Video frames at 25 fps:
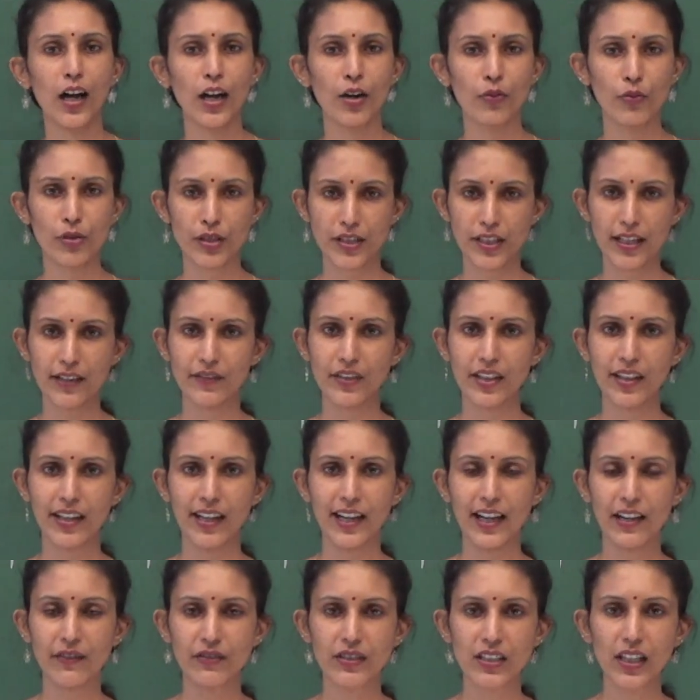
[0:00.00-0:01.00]
whatever they
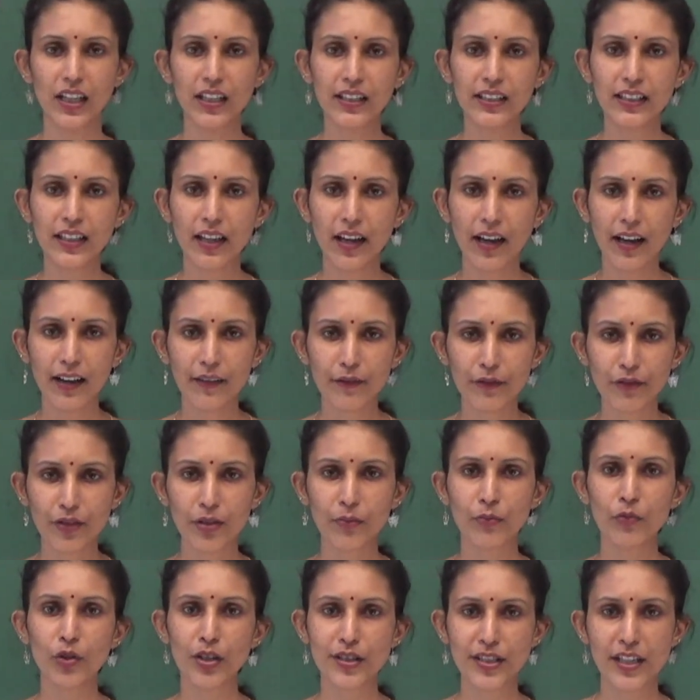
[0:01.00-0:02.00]
have done and
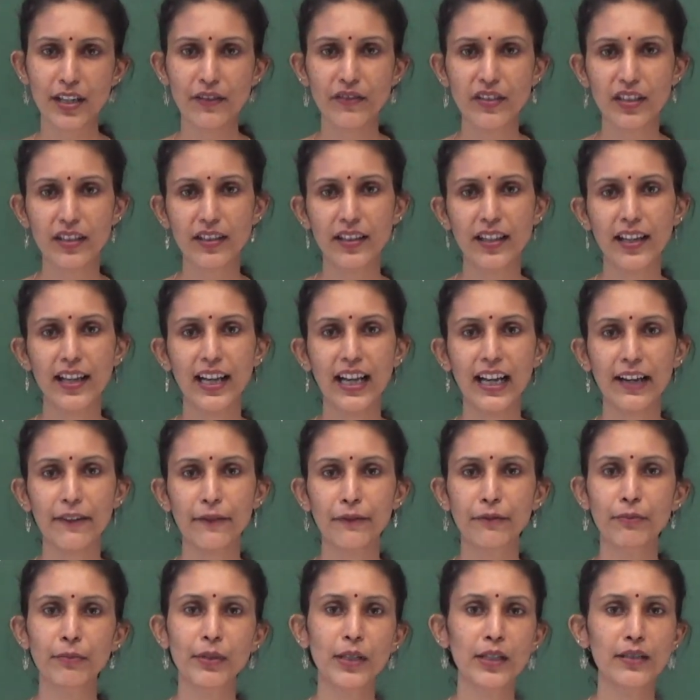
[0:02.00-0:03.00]
from whatever they
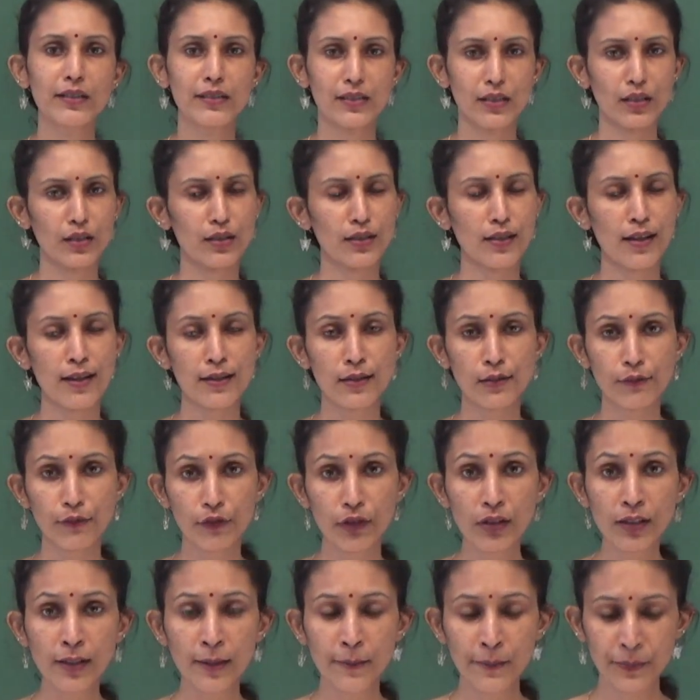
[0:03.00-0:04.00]
have been
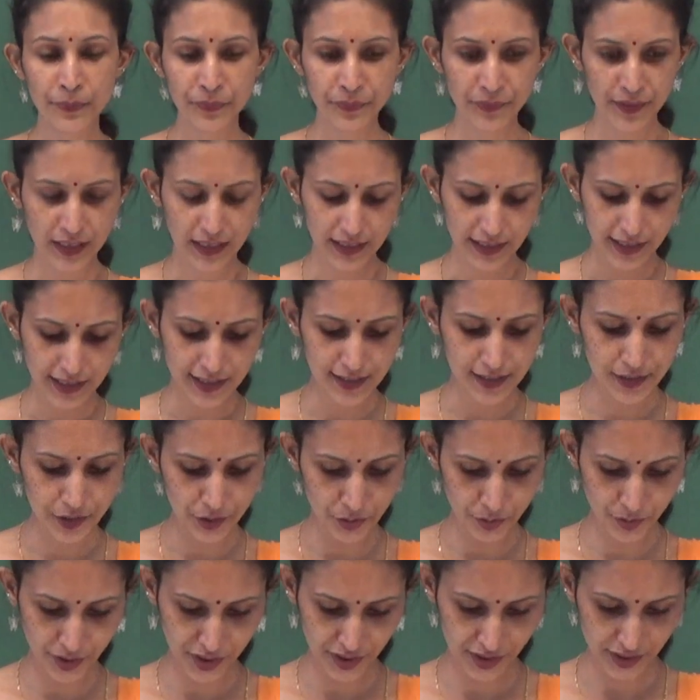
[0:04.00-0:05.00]
successful in
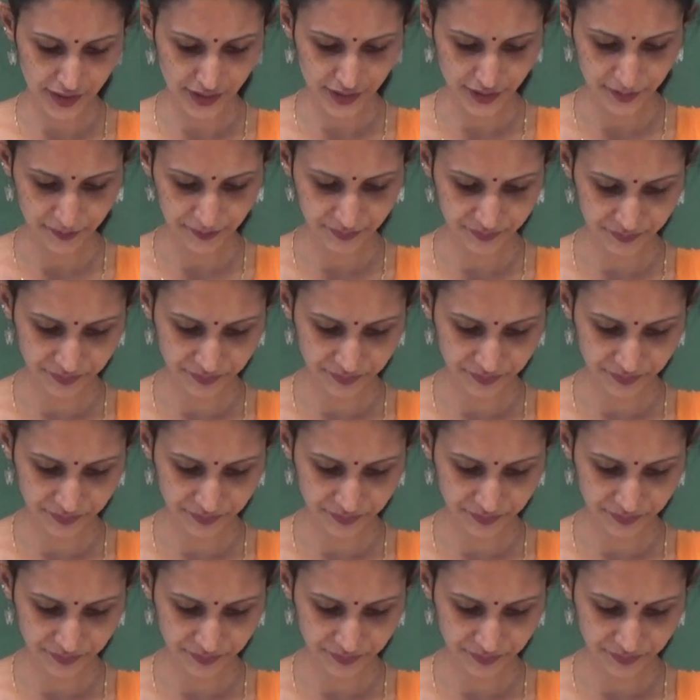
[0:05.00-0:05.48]
doing it.